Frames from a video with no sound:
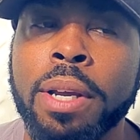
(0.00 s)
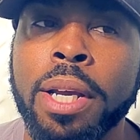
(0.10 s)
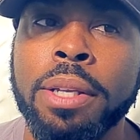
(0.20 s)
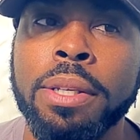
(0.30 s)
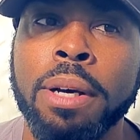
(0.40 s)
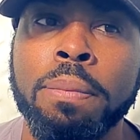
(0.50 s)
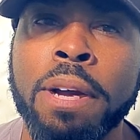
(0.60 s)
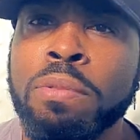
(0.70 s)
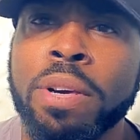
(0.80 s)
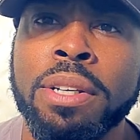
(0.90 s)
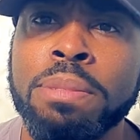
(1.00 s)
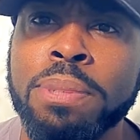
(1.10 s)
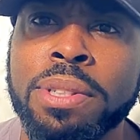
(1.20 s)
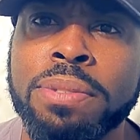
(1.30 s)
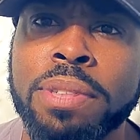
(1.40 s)
And I've read his
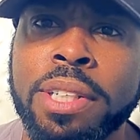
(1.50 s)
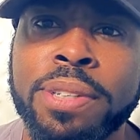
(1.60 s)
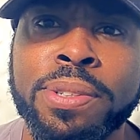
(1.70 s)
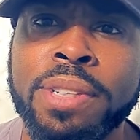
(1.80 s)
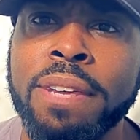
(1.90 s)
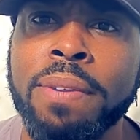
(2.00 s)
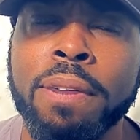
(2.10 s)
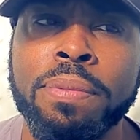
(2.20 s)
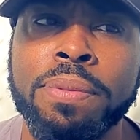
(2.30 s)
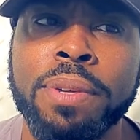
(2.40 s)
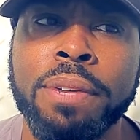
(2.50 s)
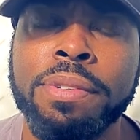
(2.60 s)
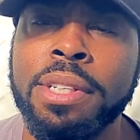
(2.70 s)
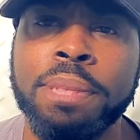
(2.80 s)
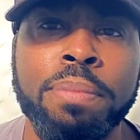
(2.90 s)
books for years. I've
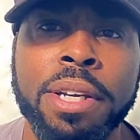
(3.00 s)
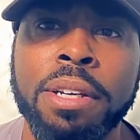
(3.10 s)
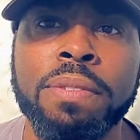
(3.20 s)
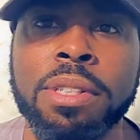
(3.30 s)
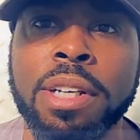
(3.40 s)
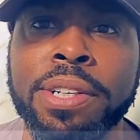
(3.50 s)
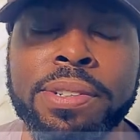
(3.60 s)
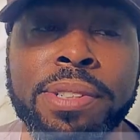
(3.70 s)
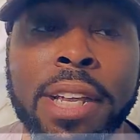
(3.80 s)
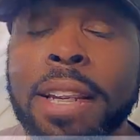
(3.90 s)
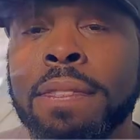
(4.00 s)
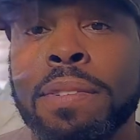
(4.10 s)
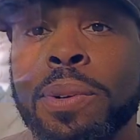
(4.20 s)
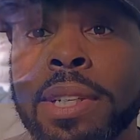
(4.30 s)
seen many of his lectures, and I didn't even know he